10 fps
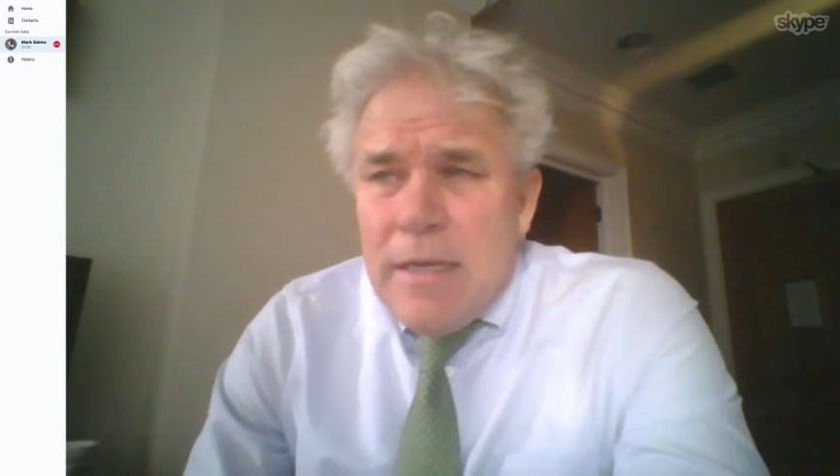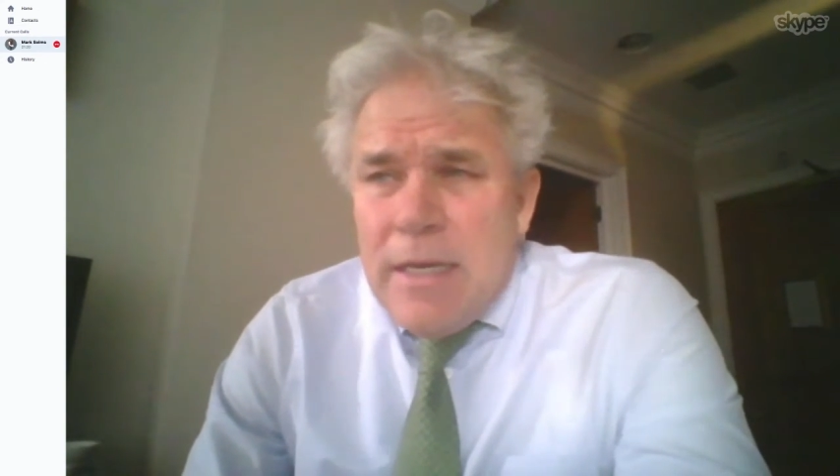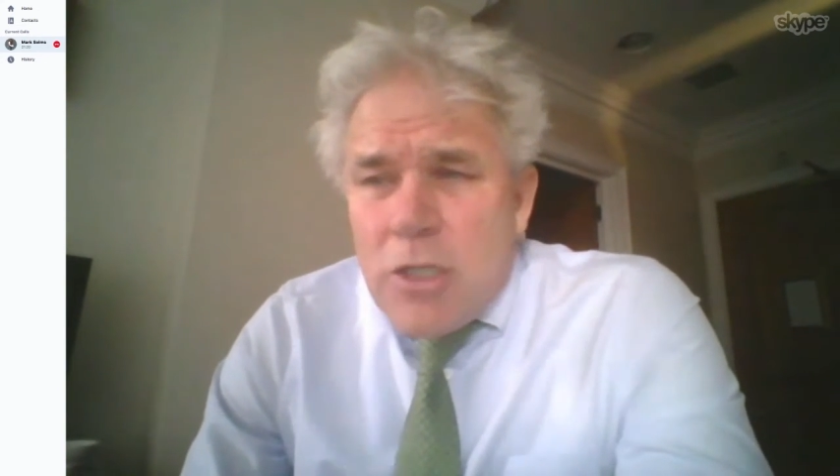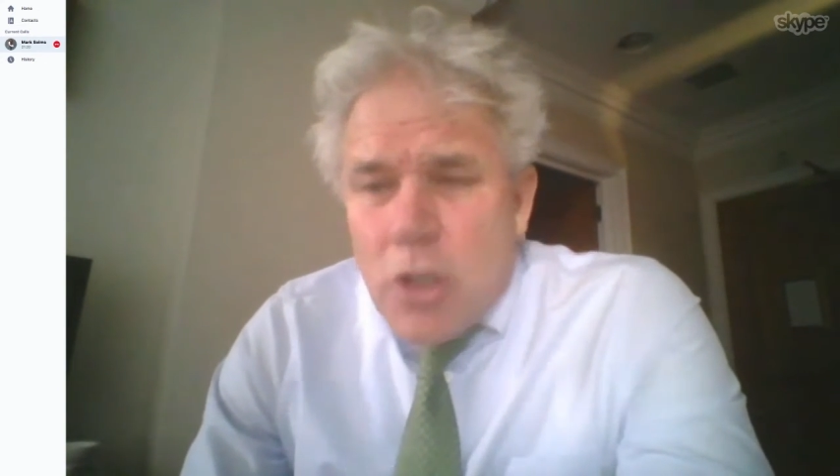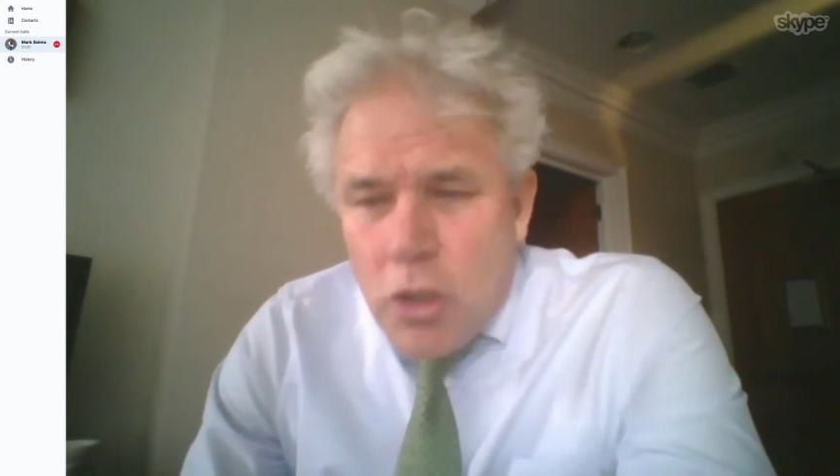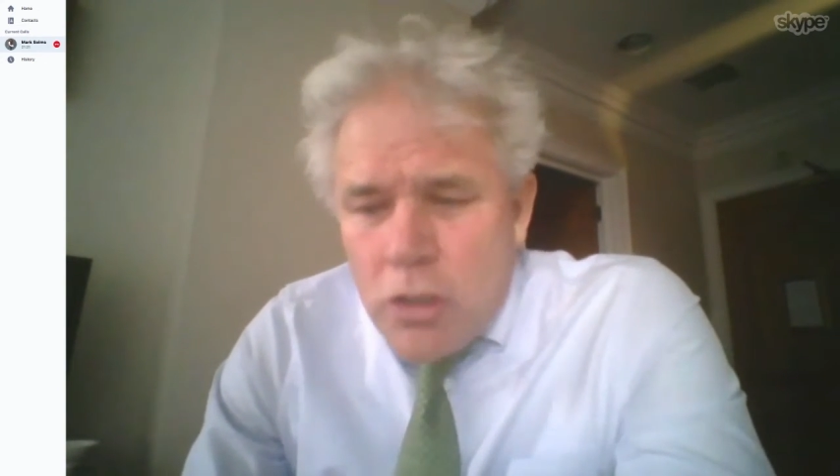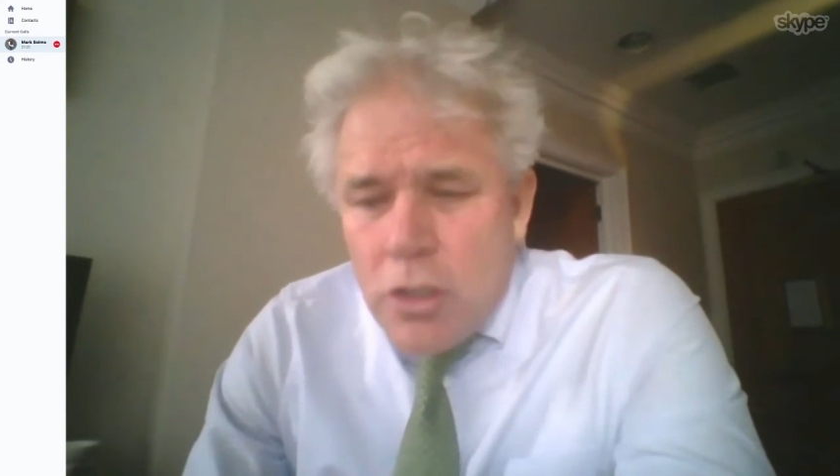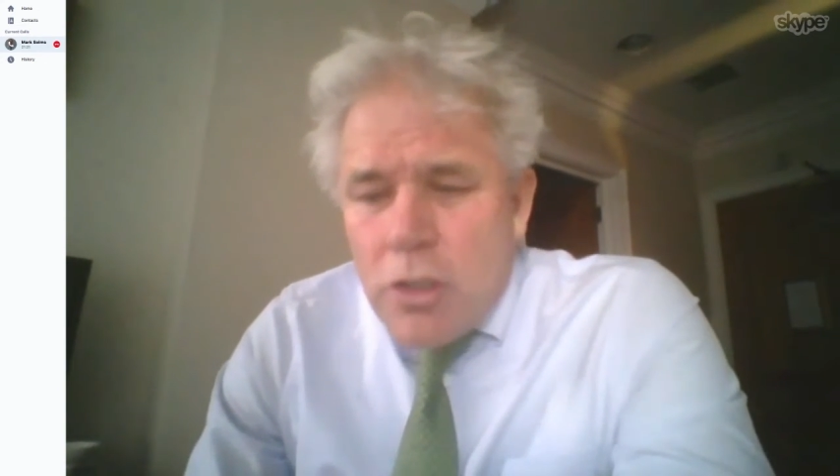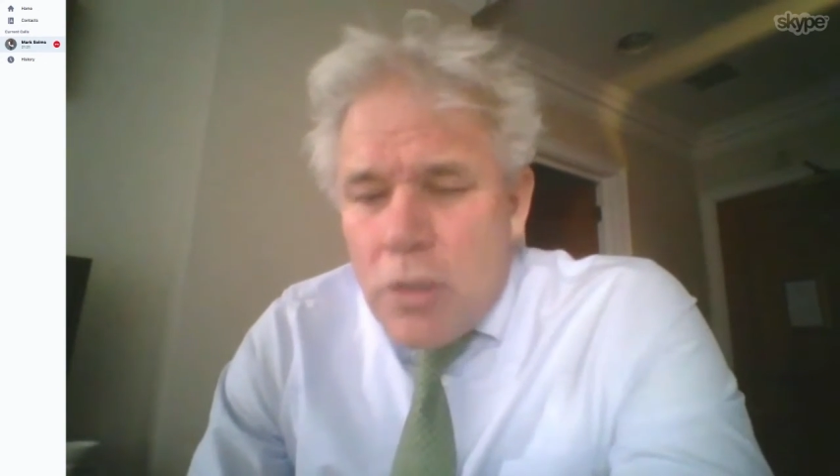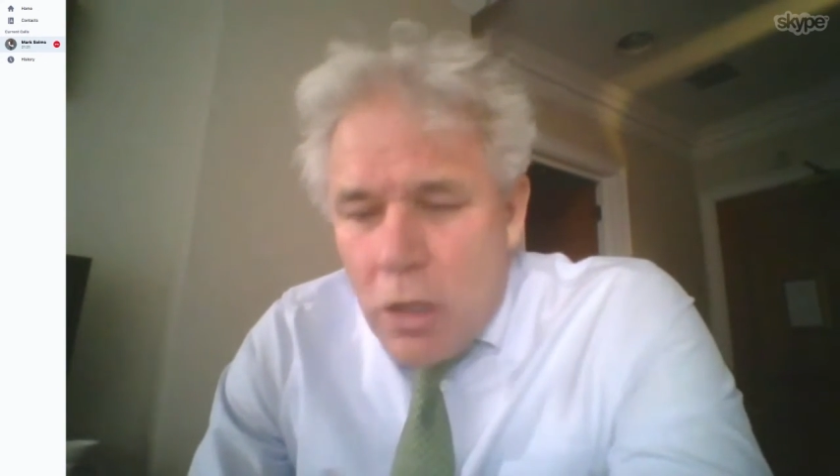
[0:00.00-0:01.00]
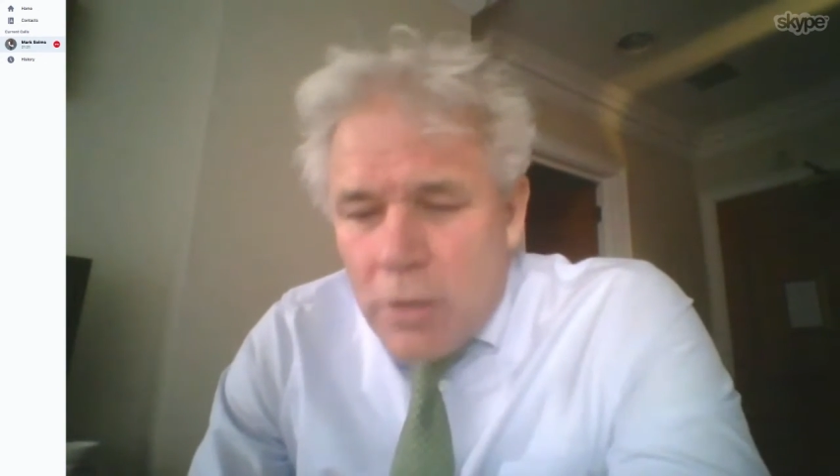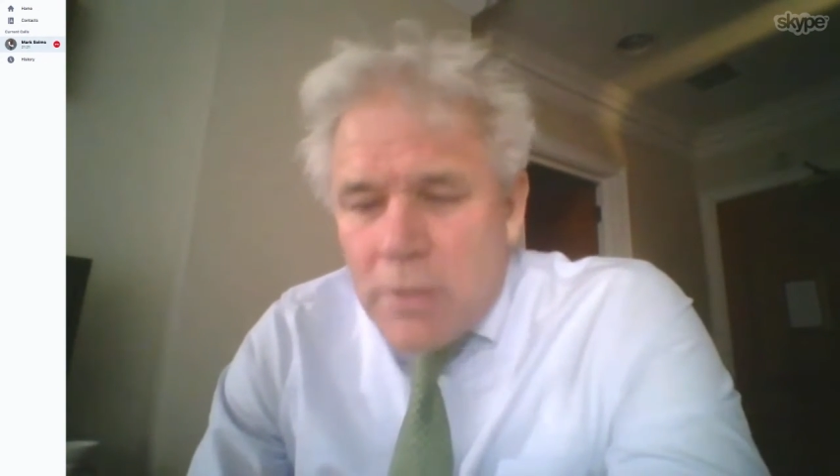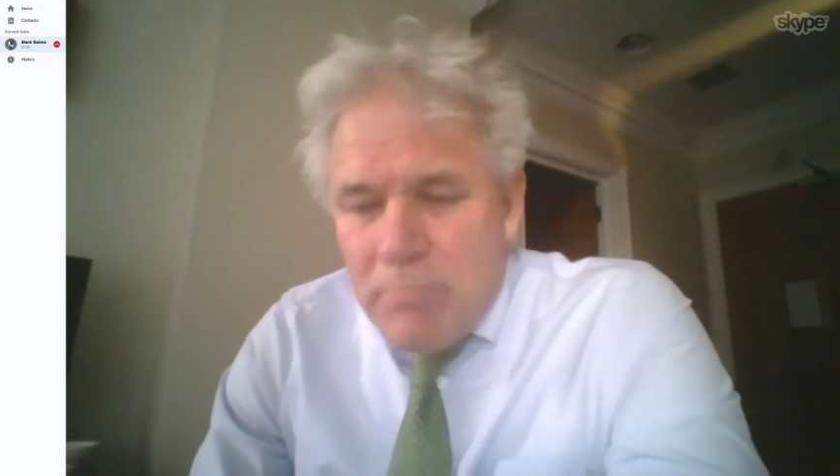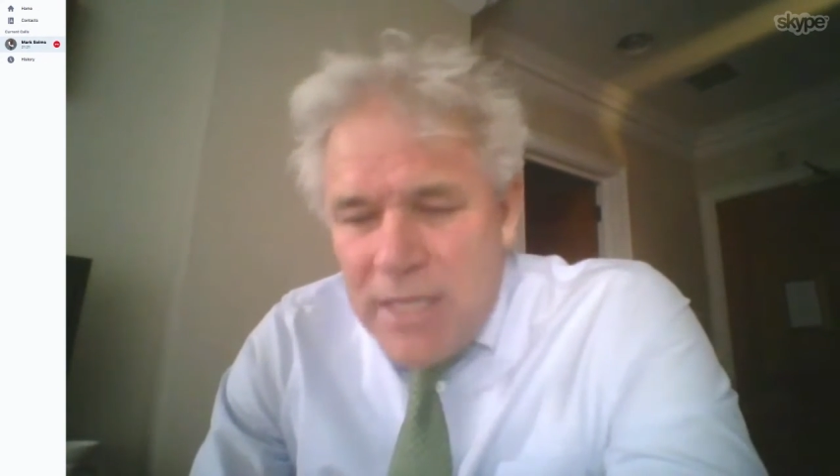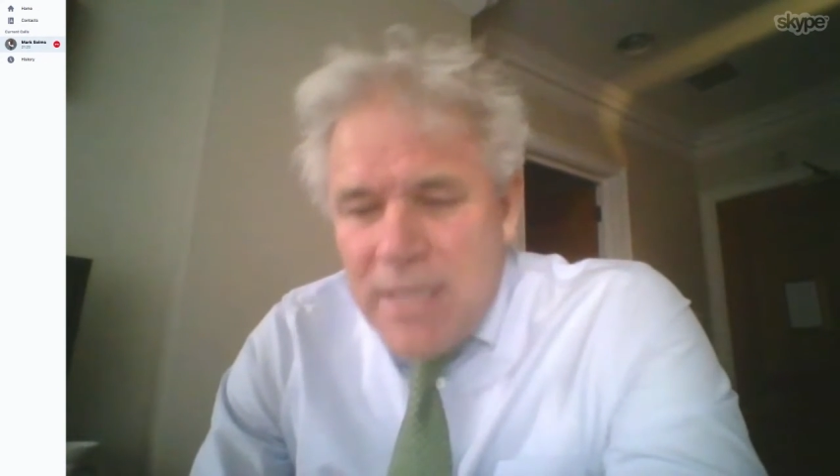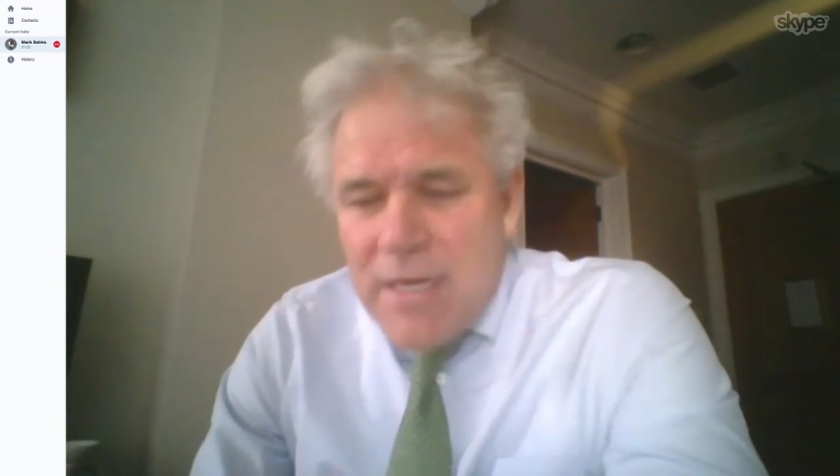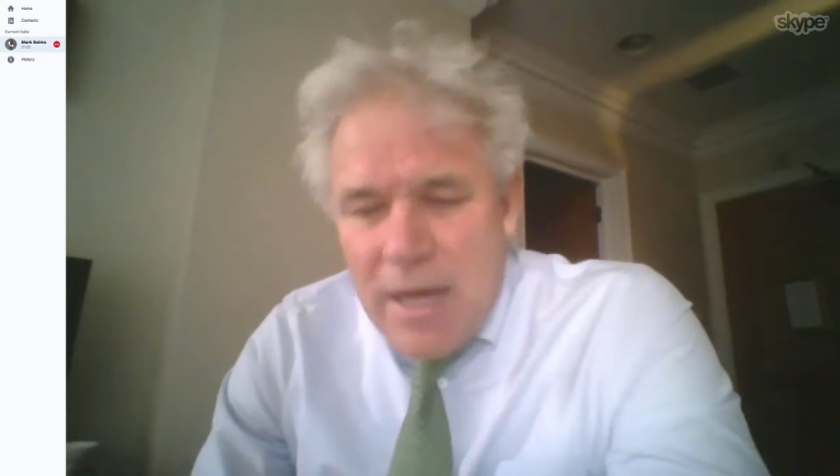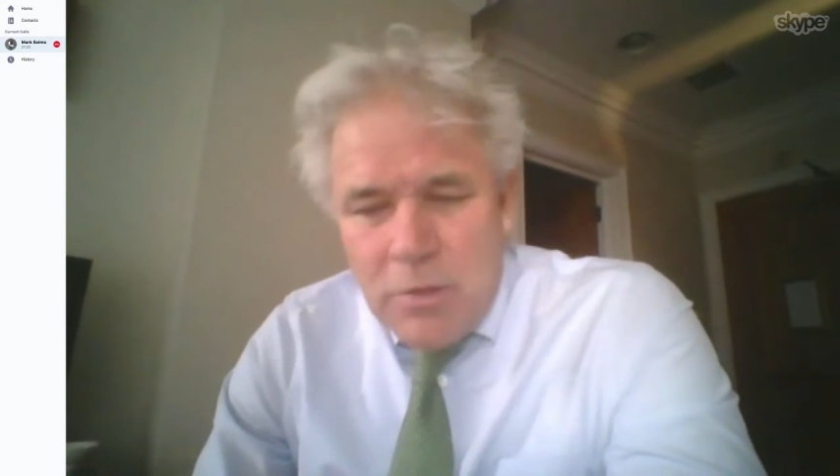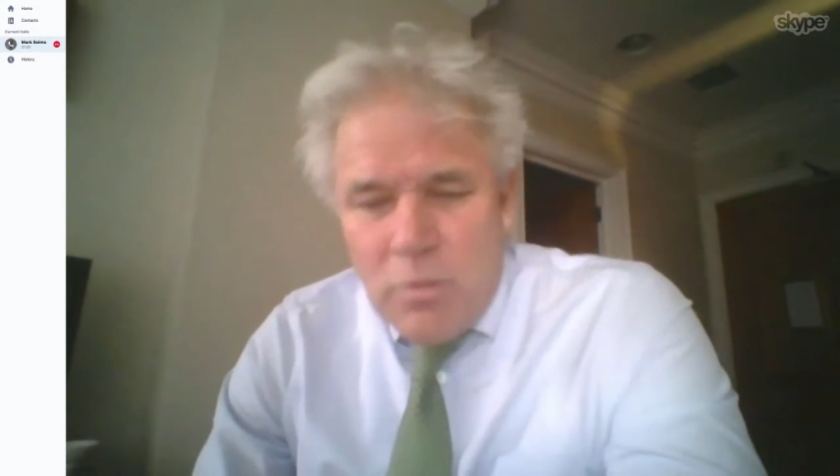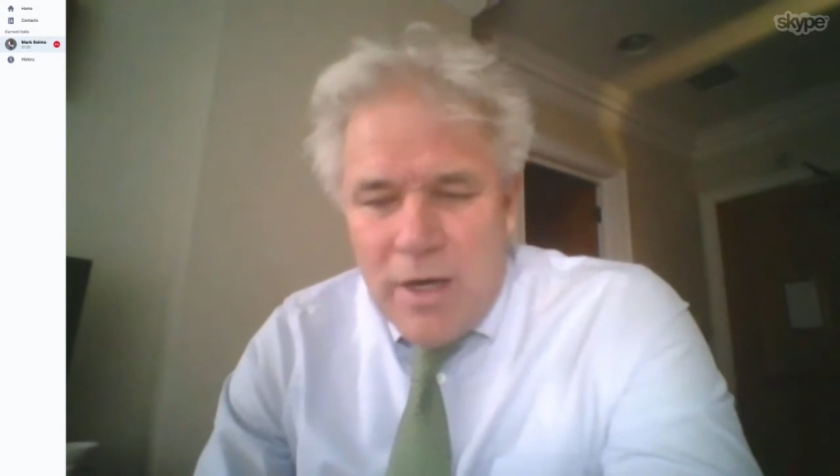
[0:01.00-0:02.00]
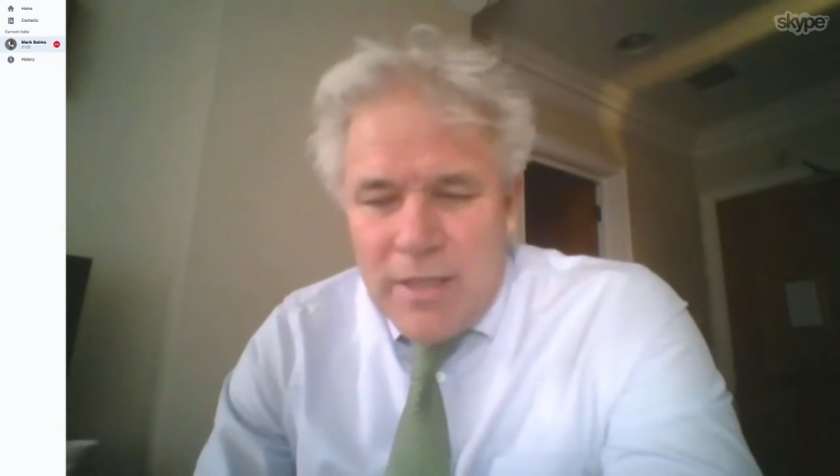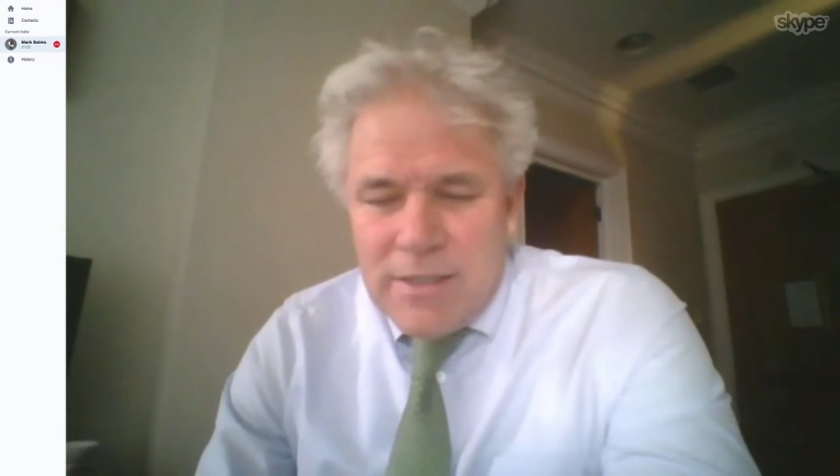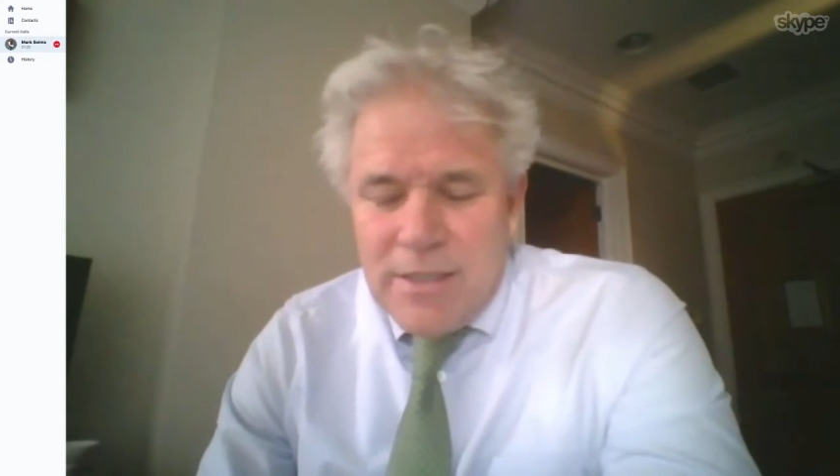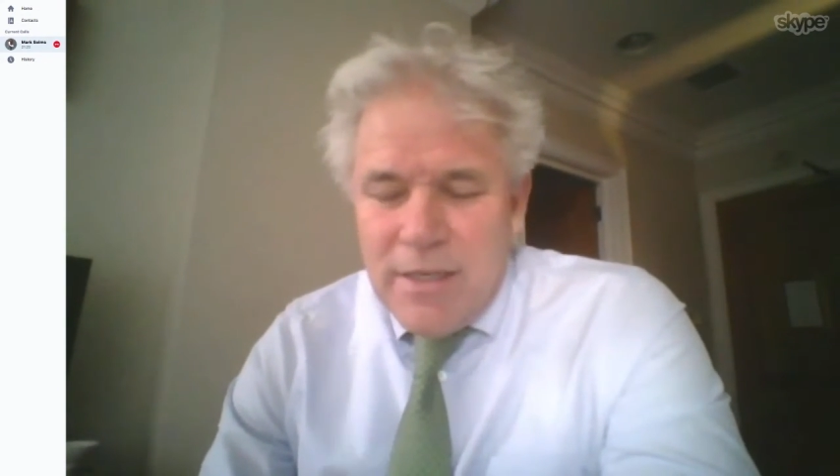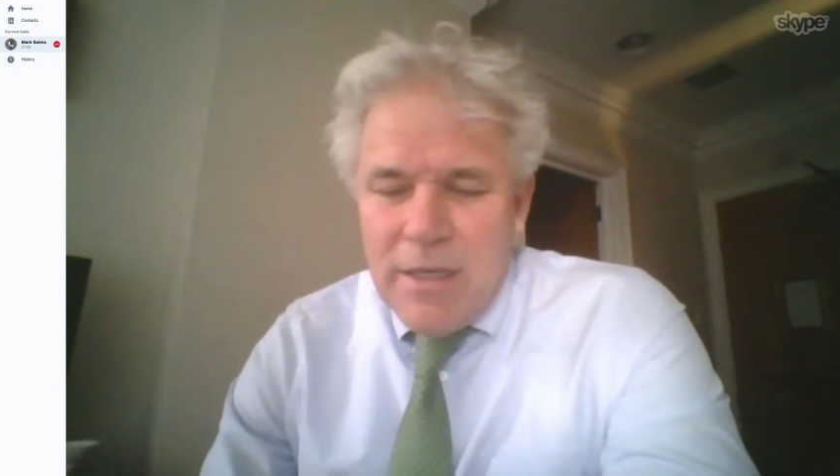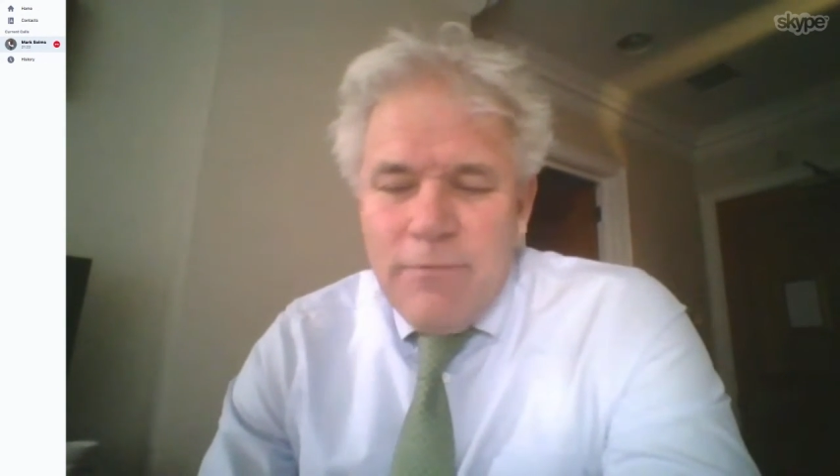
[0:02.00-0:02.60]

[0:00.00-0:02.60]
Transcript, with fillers: it could not be otherwise.